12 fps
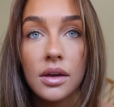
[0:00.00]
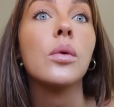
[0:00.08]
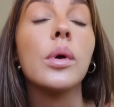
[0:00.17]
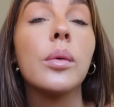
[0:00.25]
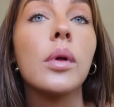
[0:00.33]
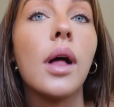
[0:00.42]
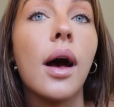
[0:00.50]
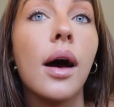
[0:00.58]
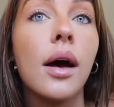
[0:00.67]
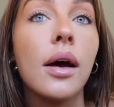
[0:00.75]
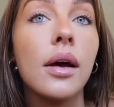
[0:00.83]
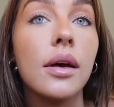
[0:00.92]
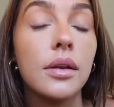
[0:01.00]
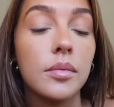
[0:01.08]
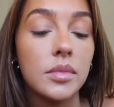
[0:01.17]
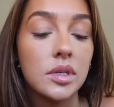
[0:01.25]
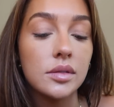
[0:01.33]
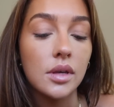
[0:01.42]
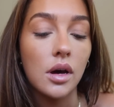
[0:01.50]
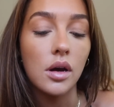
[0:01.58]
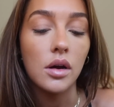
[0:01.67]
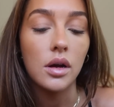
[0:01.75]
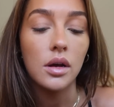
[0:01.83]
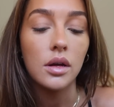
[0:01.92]
We will add
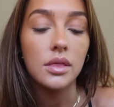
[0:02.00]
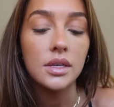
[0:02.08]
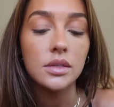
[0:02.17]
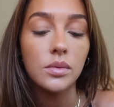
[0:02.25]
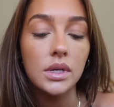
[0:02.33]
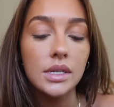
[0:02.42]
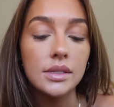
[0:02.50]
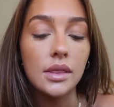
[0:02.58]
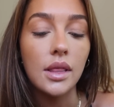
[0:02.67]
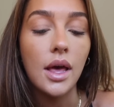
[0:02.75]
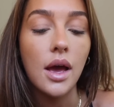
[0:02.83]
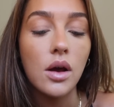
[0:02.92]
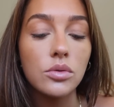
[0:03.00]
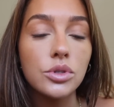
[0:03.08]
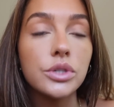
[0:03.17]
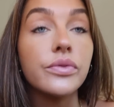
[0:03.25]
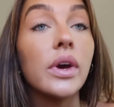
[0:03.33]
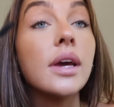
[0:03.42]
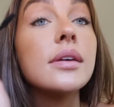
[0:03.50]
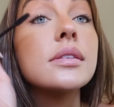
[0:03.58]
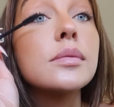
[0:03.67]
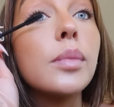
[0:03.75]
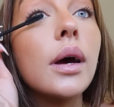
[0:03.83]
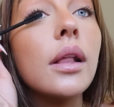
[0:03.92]
mascara. This one is Lounge
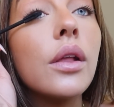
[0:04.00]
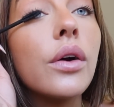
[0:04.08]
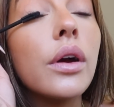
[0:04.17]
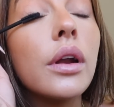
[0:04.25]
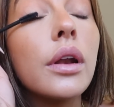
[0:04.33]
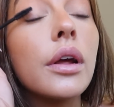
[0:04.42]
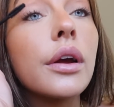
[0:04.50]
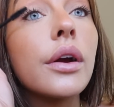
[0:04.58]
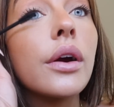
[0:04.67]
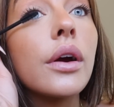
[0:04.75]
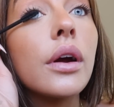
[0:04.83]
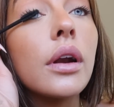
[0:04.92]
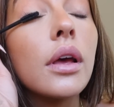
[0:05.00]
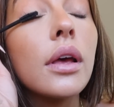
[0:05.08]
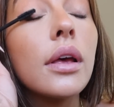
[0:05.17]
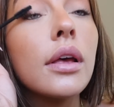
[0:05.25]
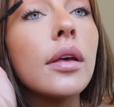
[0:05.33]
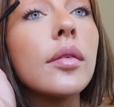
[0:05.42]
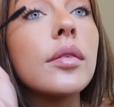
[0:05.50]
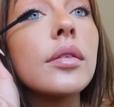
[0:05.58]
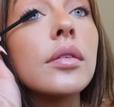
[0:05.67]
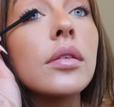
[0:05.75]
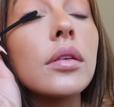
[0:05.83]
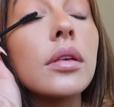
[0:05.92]
Face by Lauren
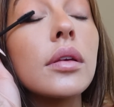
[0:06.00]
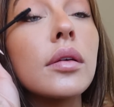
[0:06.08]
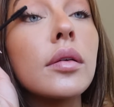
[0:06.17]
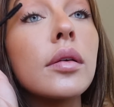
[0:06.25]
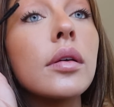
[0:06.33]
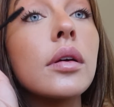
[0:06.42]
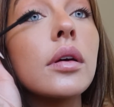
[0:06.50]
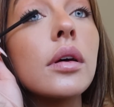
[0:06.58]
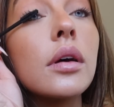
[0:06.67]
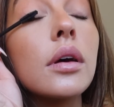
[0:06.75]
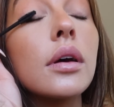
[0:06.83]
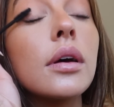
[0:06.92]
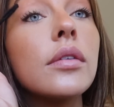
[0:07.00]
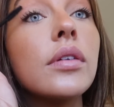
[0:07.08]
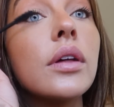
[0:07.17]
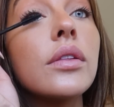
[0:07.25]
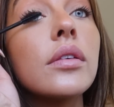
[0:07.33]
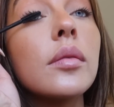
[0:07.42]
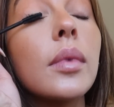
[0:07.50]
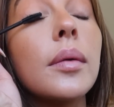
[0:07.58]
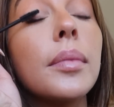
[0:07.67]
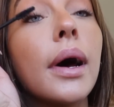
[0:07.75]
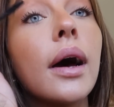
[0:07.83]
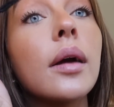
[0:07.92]
Curtis. Found this in my
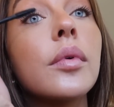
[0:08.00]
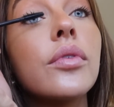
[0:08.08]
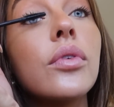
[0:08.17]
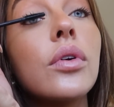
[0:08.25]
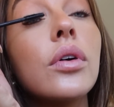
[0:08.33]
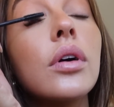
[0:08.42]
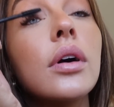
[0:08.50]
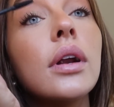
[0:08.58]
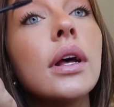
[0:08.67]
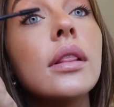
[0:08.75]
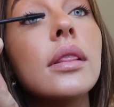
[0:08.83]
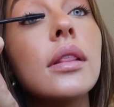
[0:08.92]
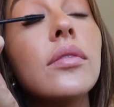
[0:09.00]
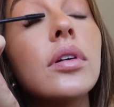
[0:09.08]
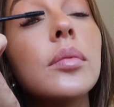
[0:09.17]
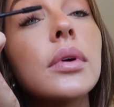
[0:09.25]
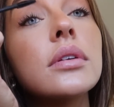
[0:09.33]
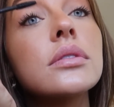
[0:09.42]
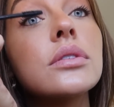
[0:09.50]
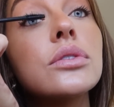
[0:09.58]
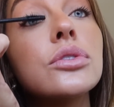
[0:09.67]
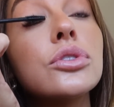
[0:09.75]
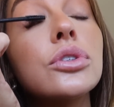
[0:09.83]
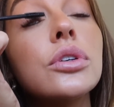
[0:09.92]
bag before and I love it because
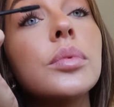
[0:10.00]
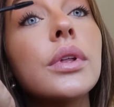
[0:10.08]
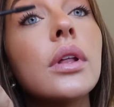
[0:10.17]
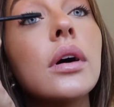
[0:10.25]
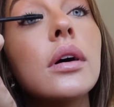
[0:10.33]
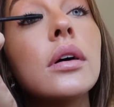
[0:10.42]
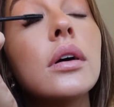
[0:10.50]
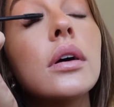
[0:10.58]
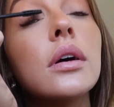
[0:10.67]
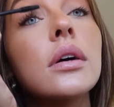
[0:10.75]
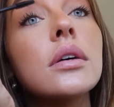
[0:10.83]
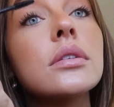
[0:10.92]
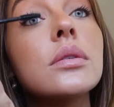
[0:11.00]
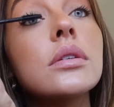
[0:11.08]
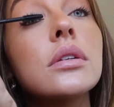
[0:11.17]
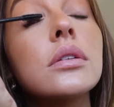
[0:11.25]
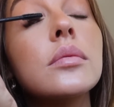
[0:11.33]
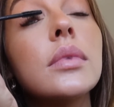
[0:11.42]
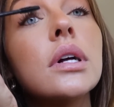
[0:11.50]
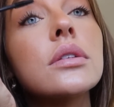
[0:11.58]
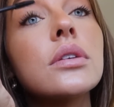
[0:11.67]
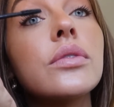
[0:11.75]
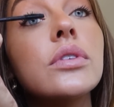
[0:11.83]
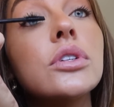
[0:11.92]
it's tubular. So it
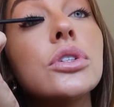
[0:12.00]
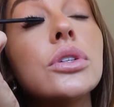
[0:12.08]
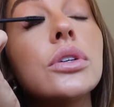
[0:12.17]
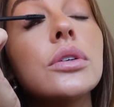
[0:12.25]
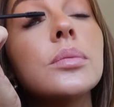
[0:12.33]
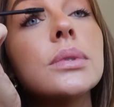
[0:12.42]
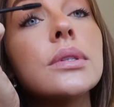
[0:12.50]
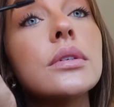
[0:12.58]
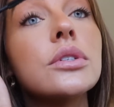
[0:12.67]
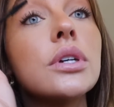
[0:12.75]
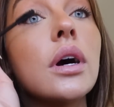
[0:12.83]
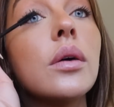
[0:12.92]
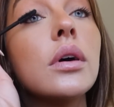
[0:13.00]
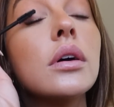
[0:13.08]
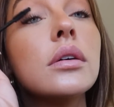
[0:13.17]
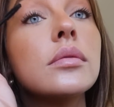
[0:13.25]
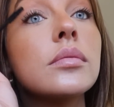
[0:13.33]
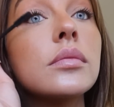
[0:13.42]
melts off in tubes in the shower.